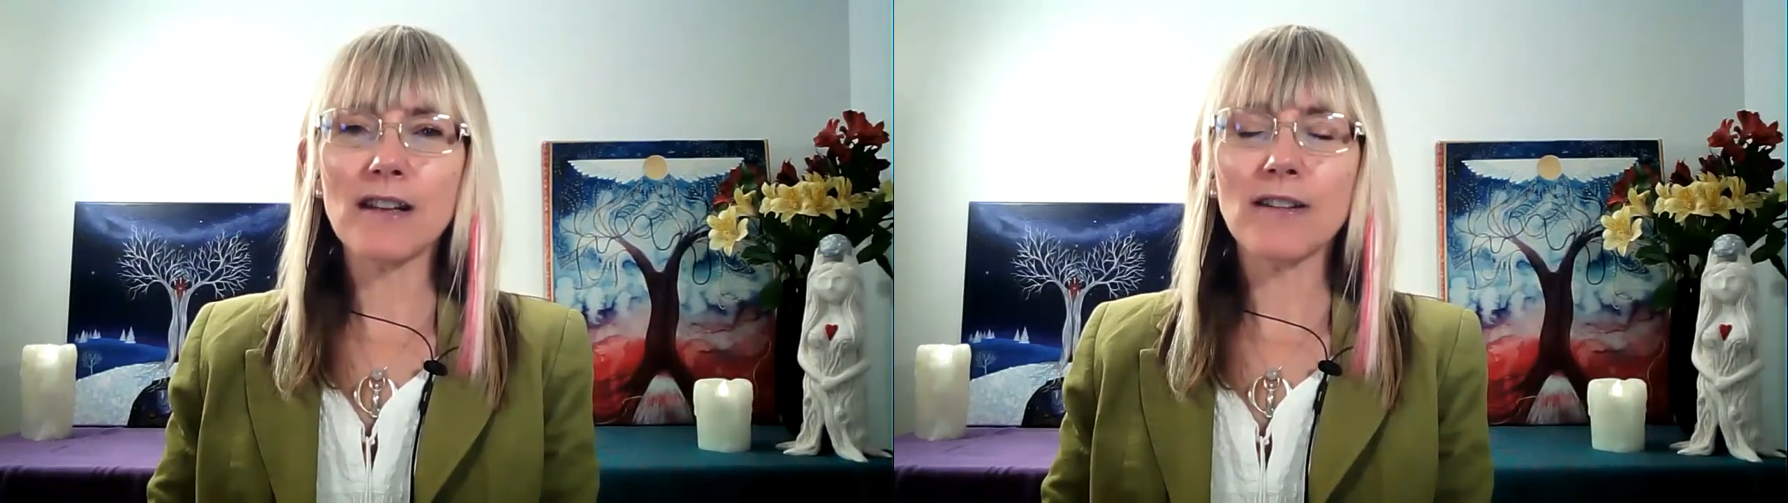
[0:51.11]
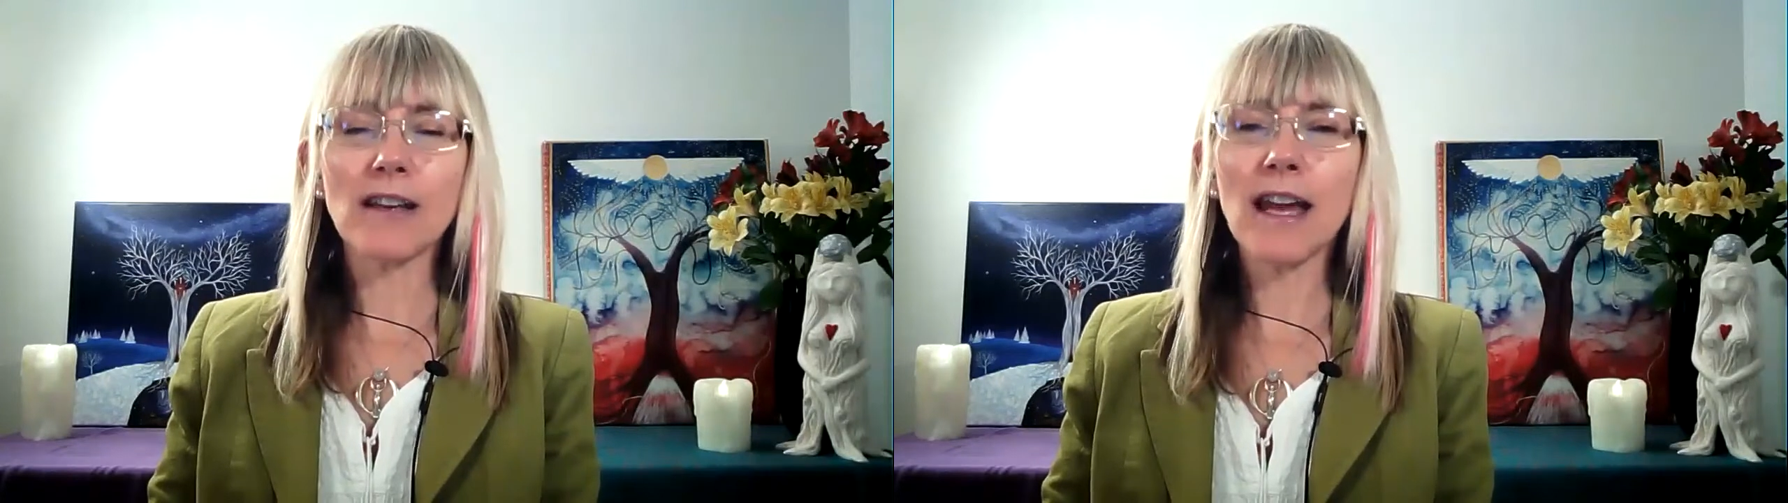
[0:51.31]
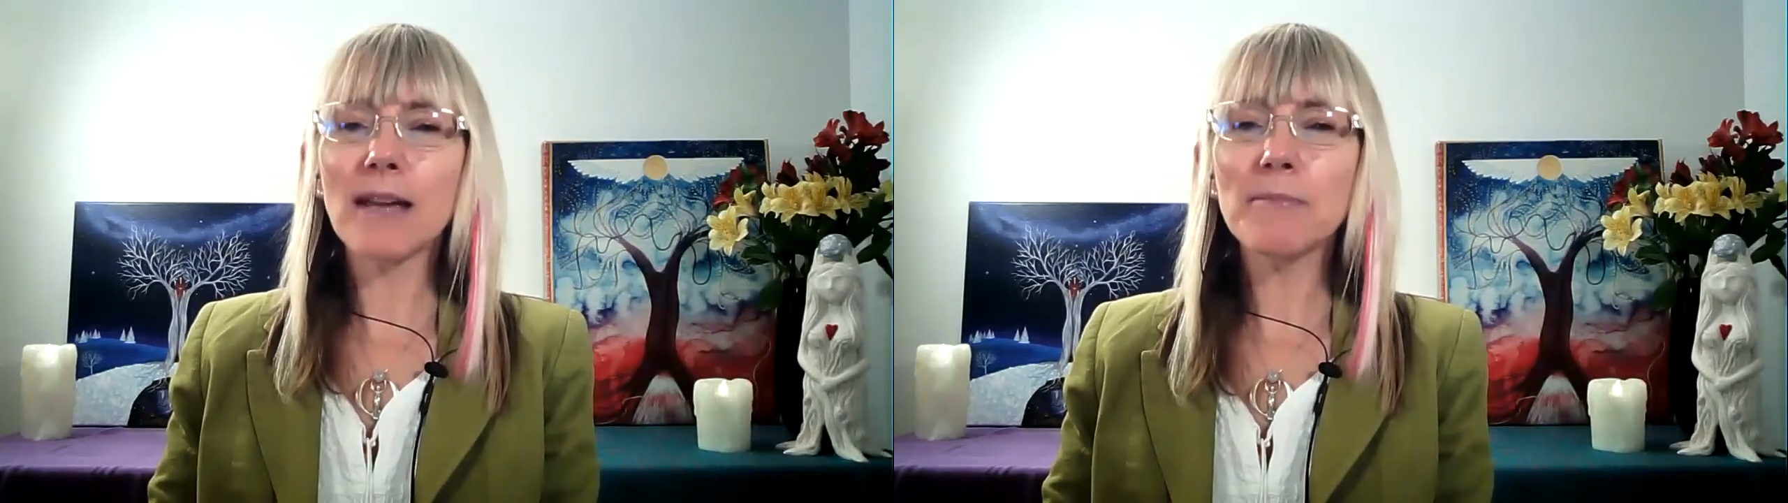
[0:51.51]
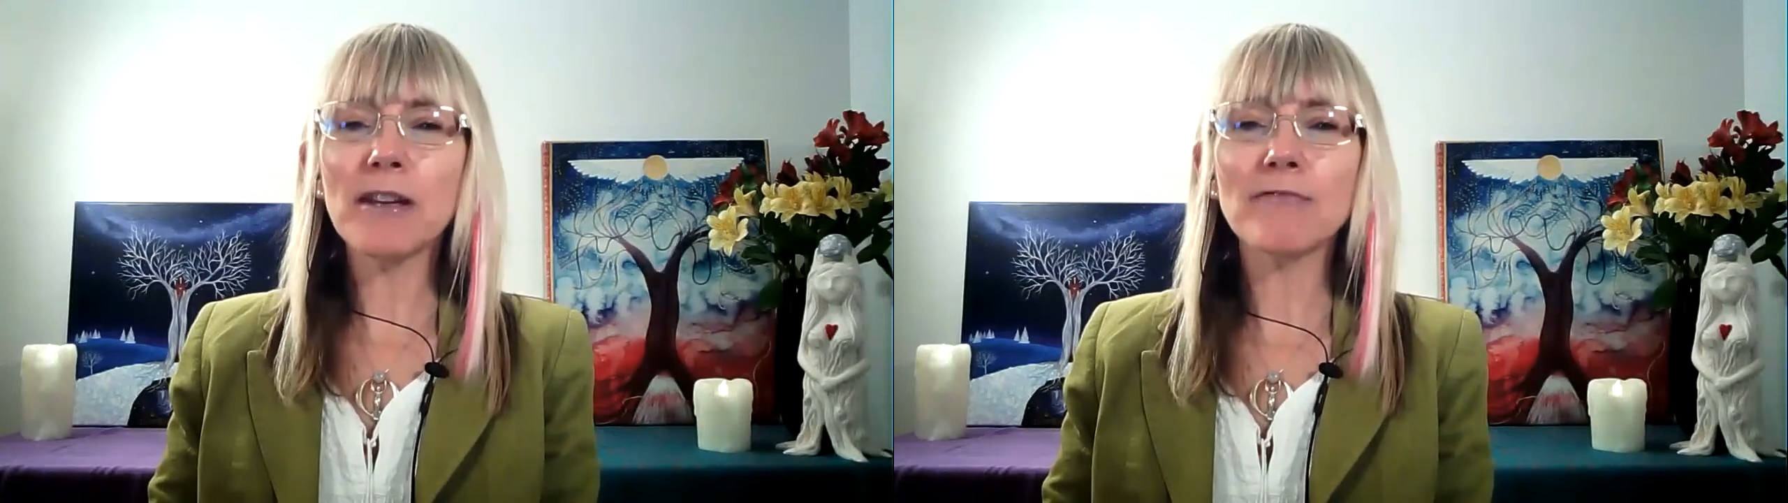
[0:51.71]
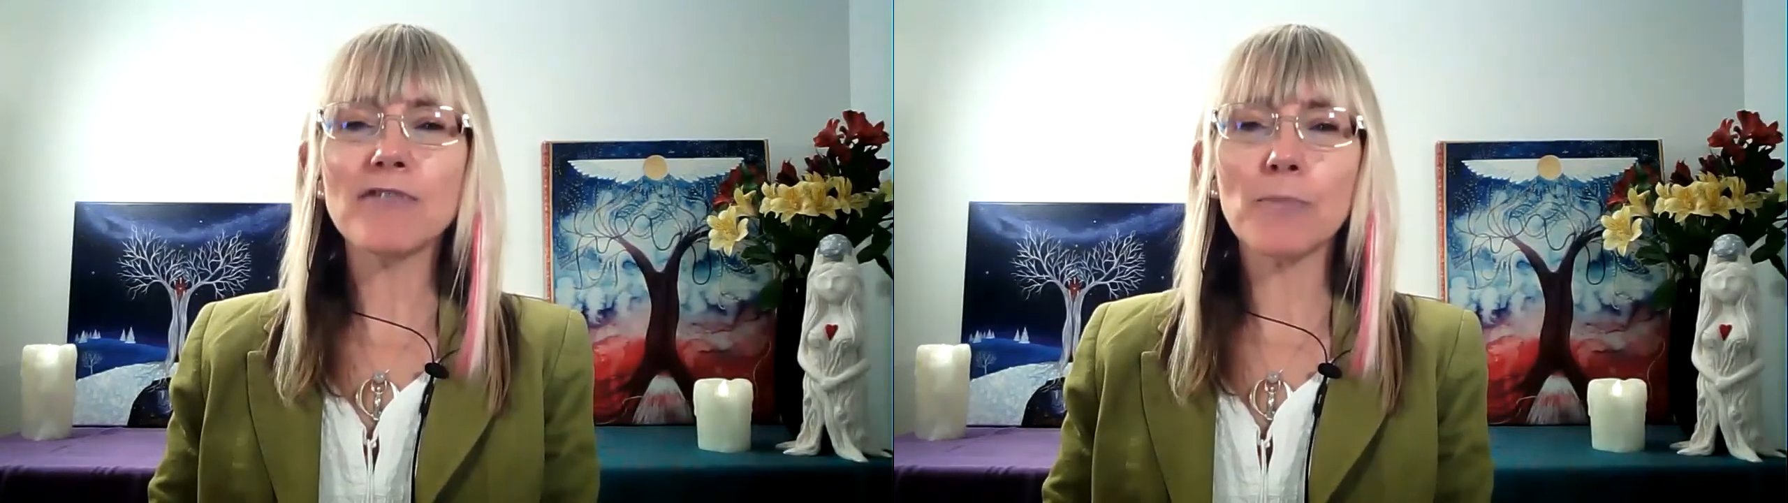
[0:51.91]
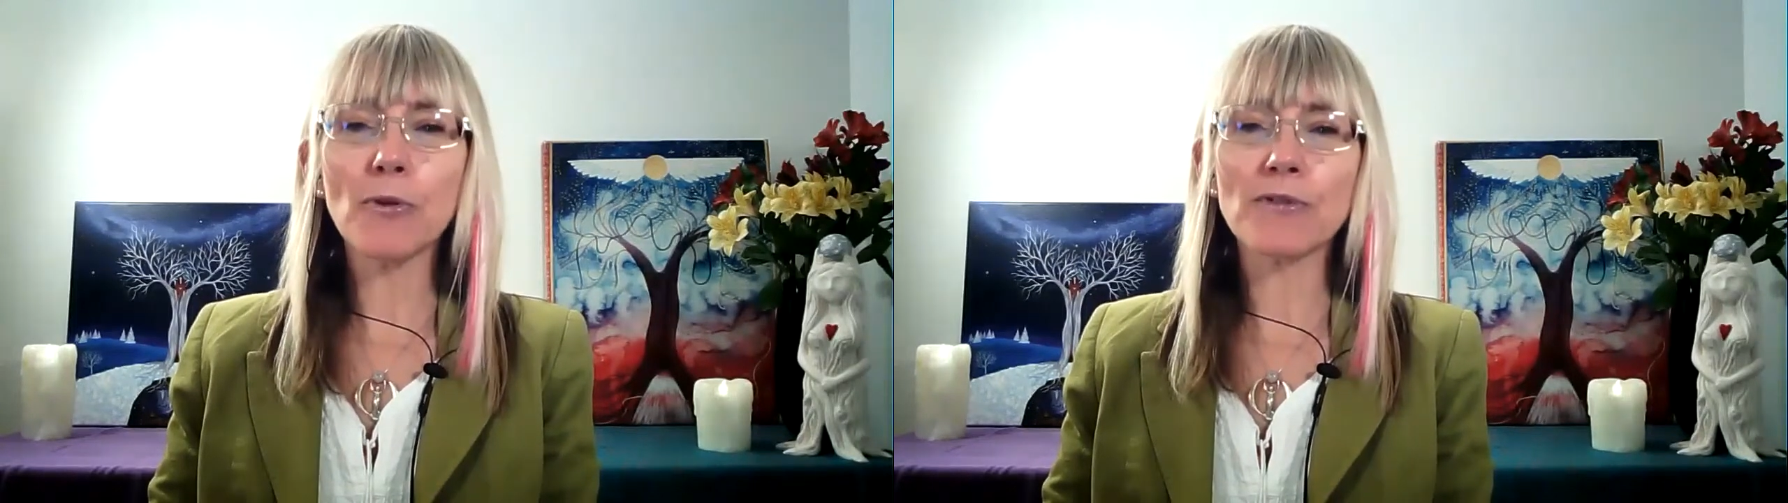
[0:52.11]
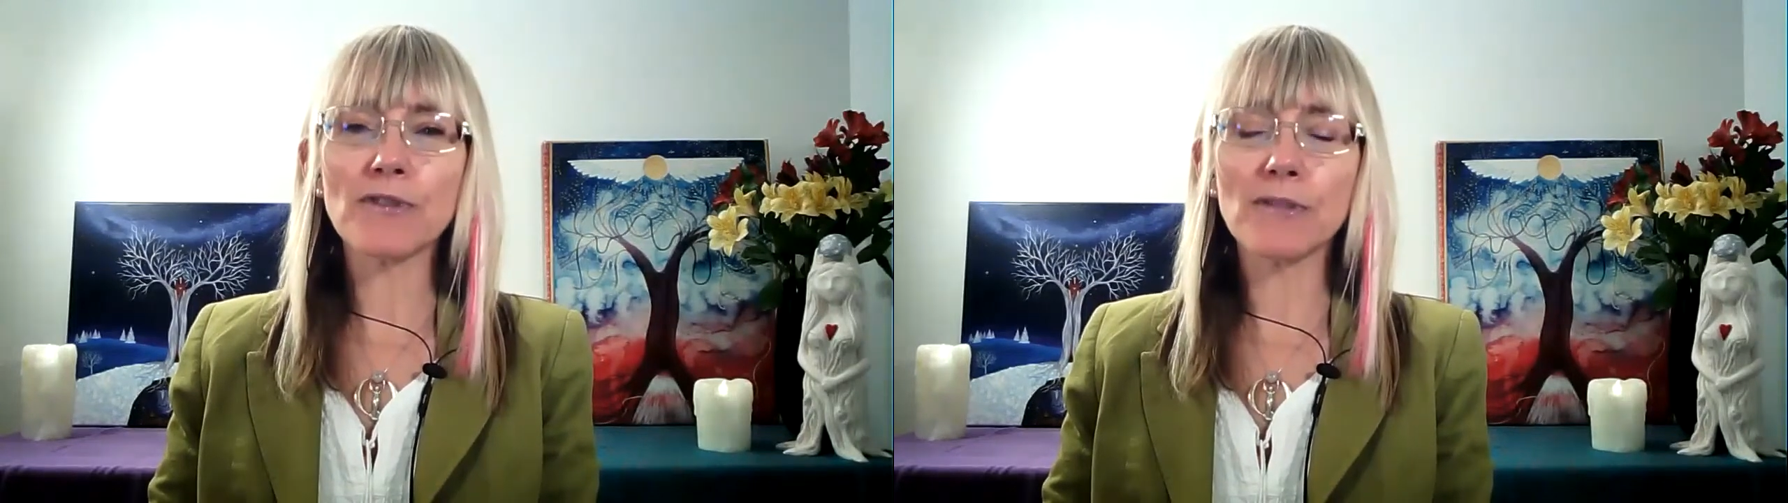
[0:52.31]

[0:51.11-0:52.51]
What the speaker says: that came in response